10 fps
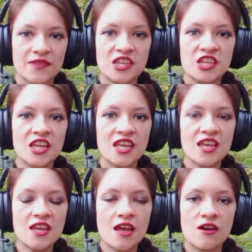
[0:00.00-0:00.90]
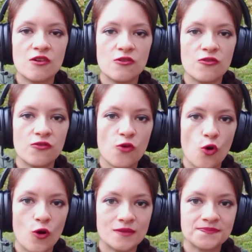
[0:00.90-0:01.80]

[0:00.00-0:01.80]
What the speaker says: ni vo.